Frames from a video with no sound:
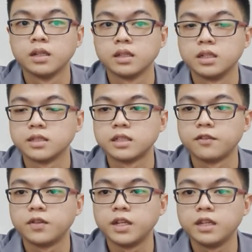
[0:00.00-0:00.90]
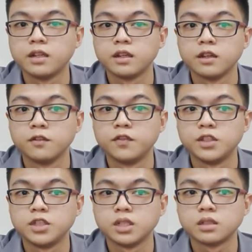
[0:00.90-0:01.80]
the safety
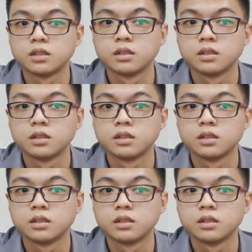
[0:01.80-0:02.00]
feature.